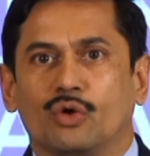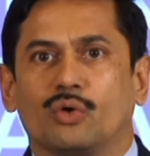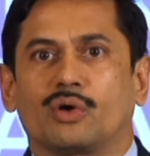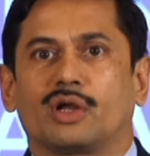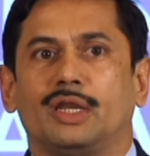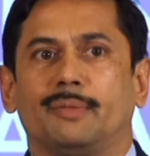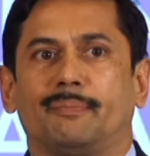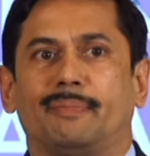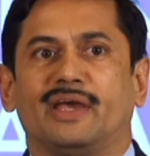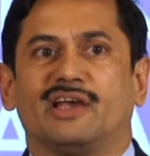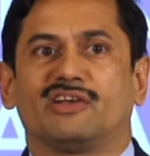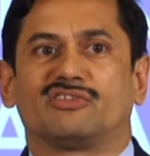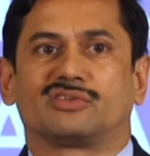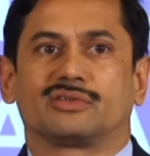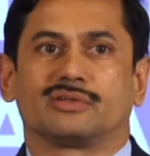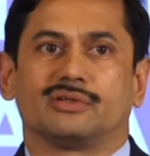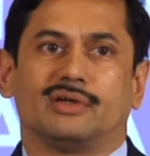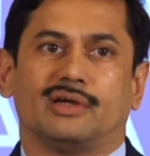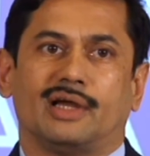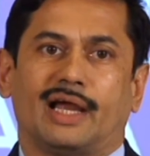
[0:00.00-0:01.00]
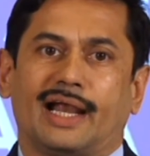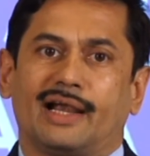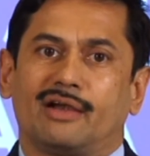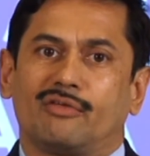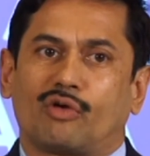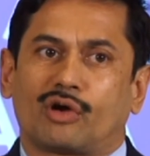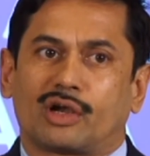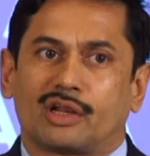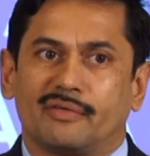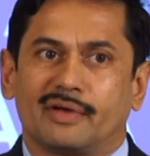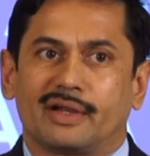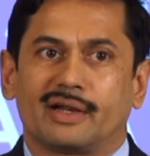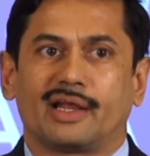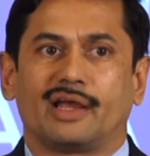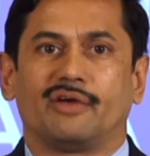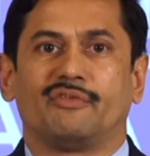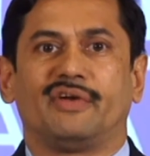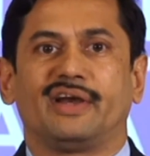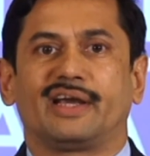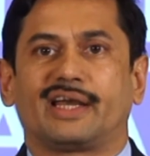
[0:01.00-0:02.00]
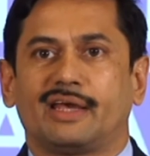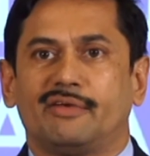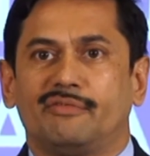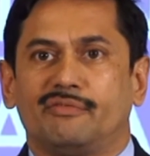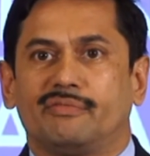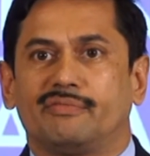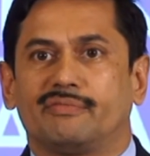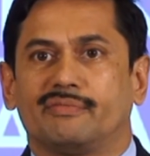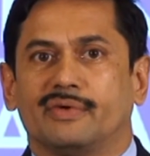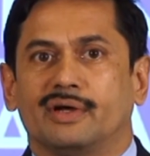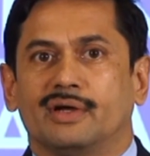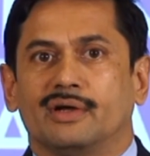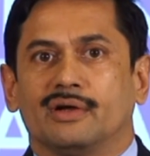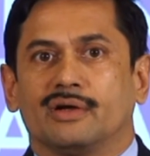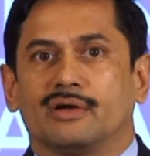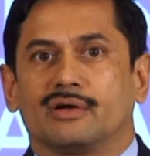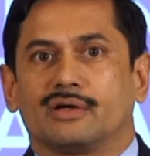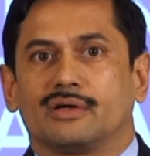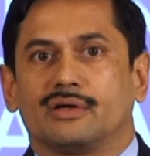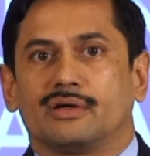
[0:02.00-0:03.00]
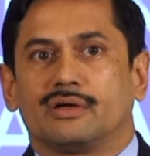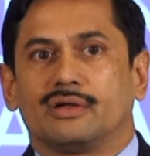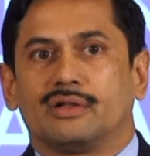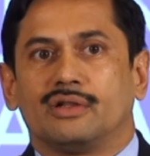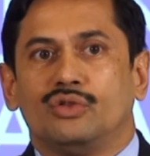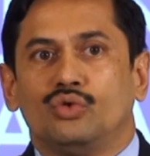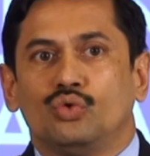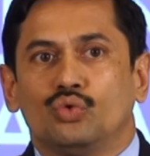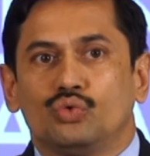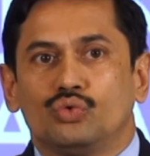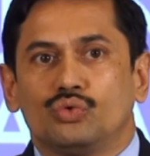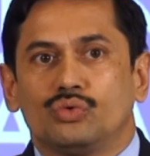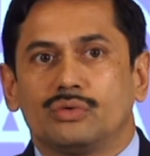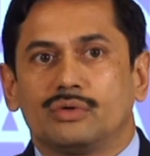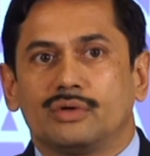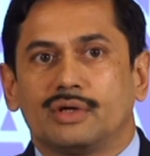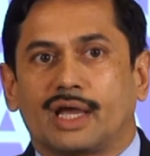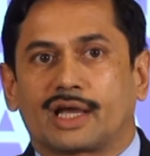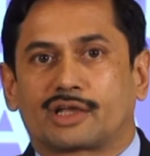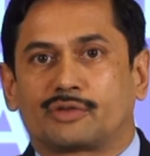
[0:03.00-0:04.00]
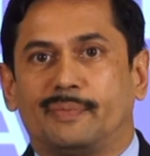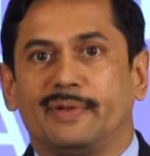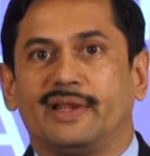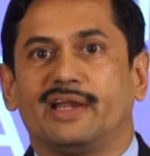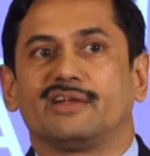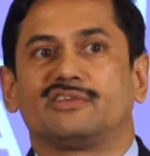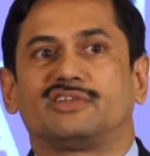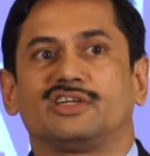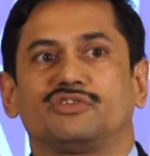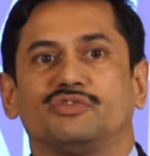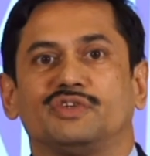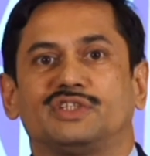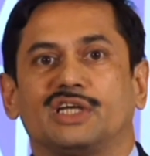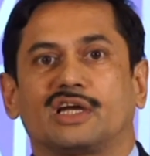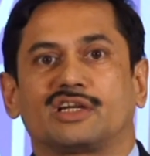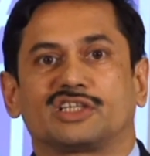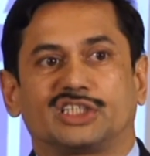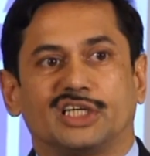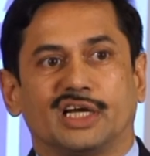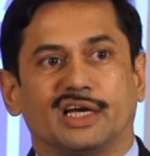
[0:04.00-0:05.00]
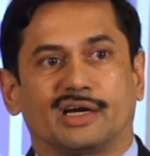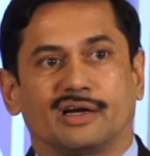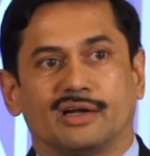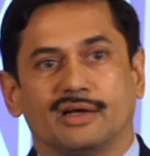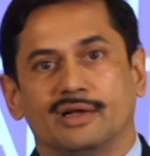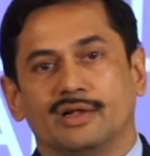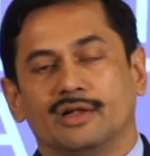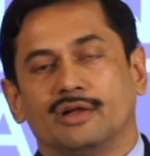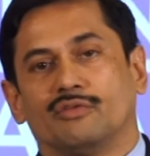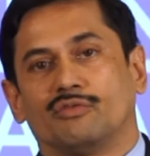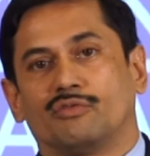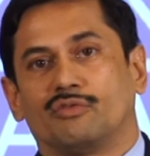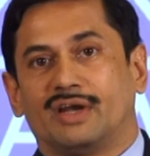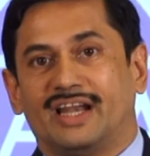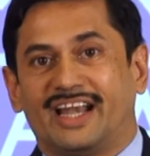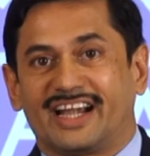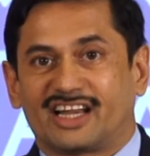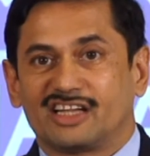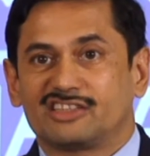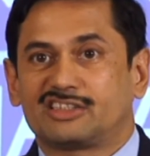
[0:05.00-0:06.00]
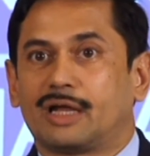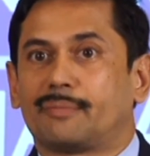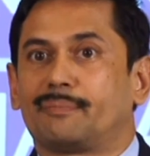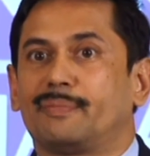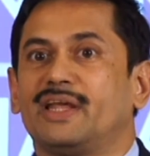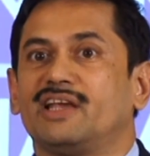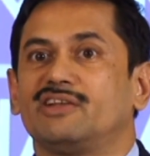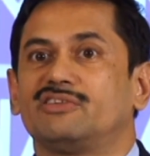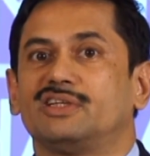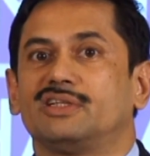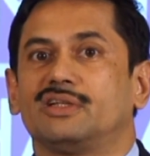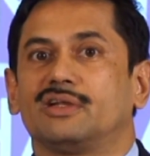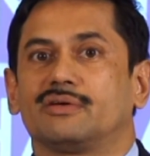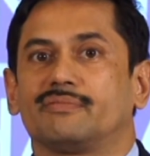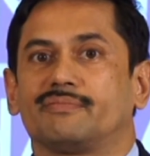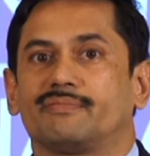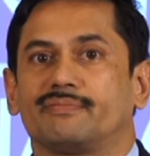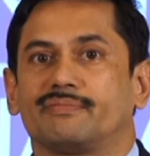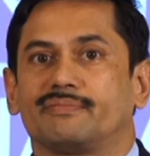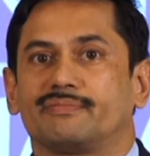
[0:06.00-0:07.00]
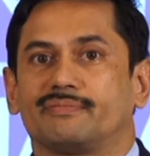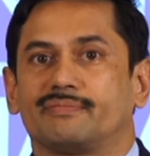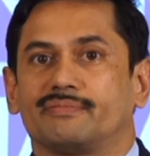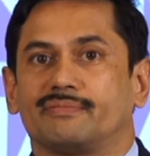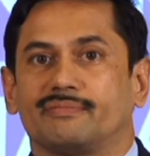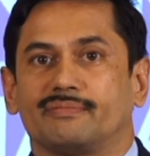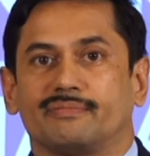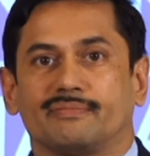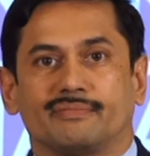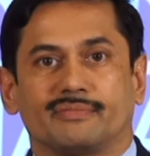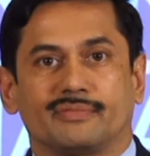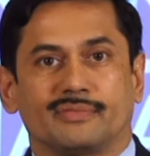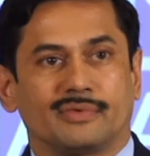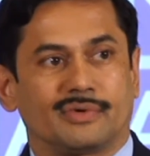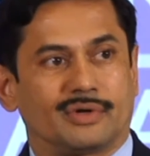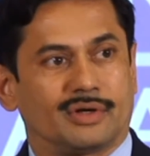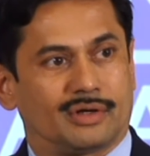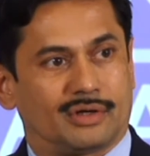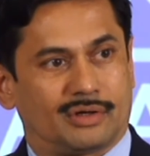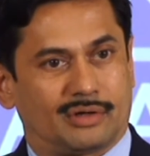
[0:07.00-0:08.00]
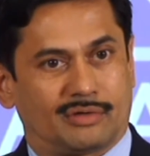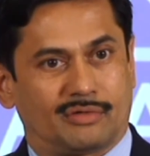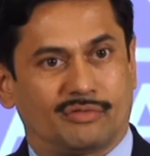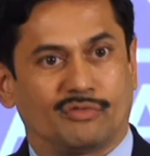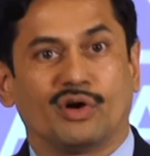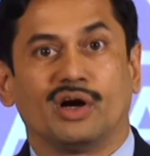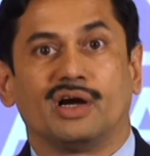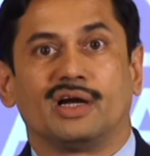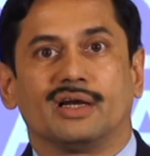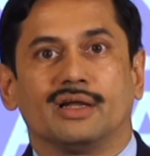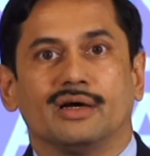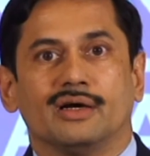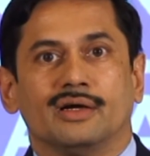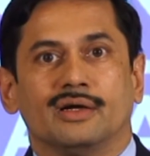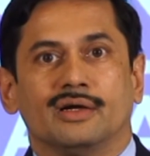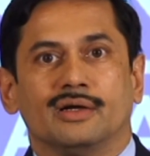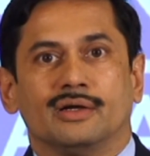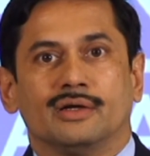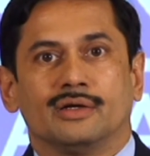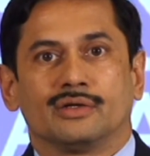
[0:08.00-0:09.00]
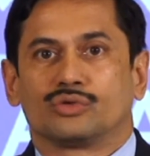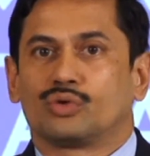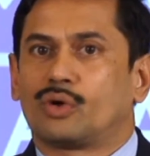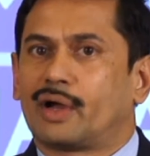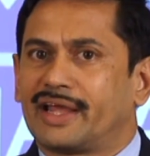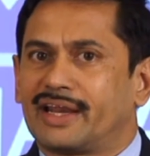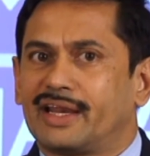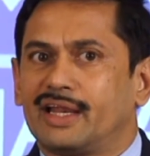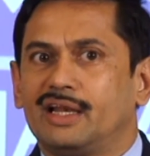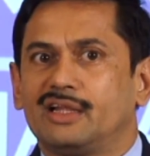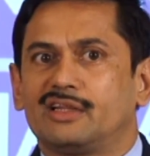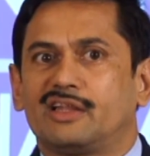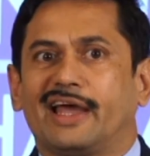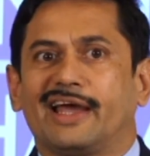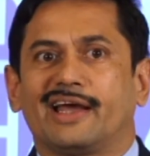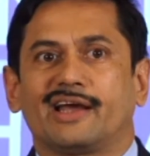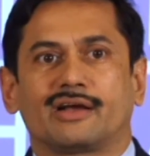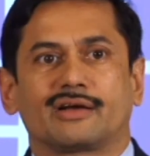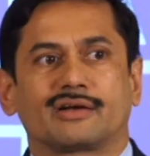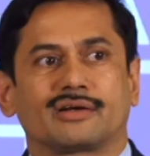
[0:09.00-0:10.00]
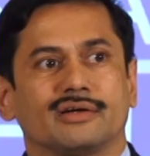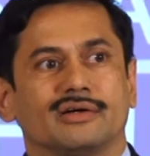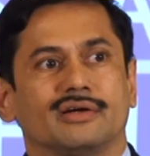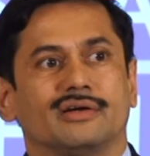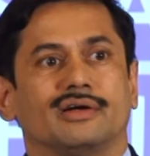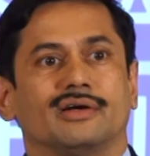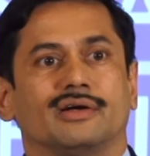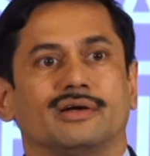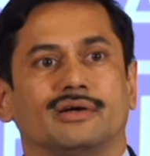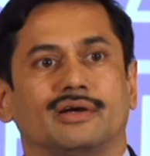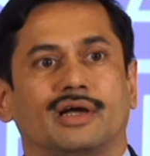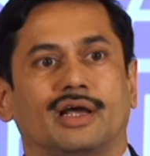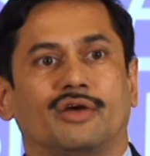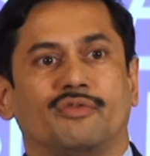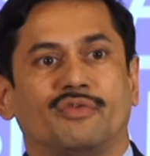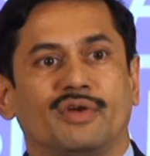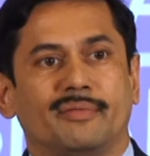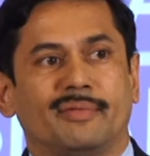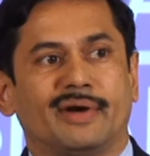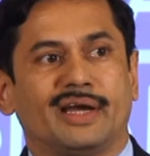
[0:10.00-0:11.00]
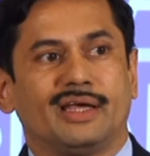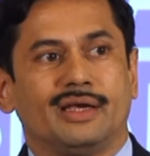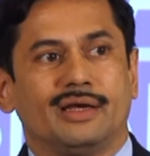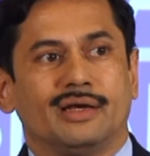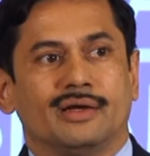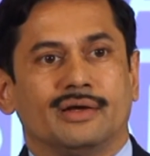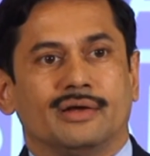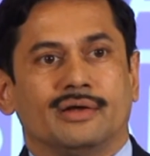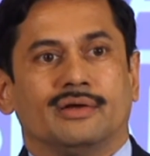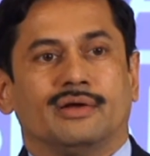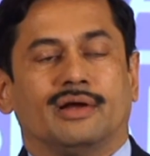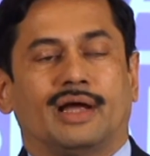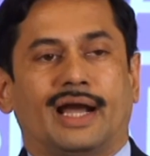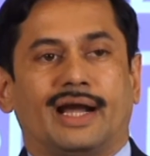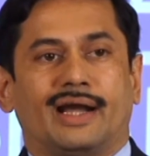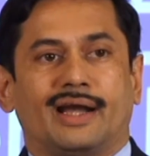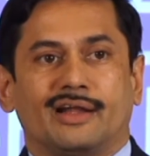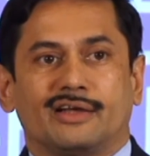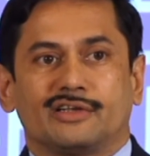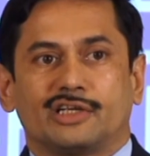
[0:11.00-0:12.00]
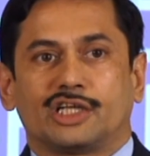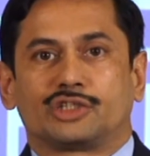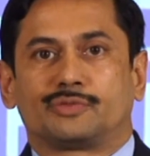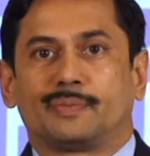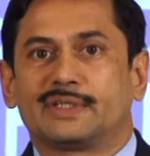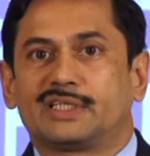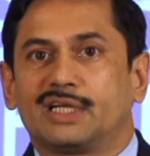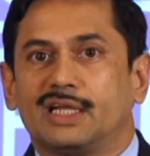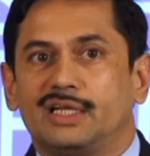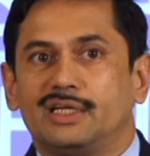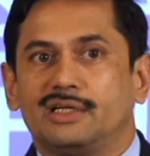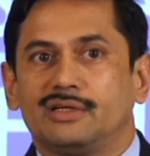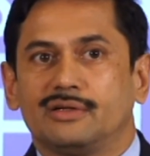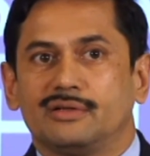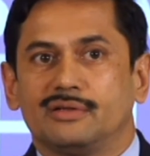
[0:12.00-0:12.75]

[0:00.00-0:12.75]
clippings and whatever, every time new experiences which are shared, latest happenings in the world. So I really thank everybody, and especially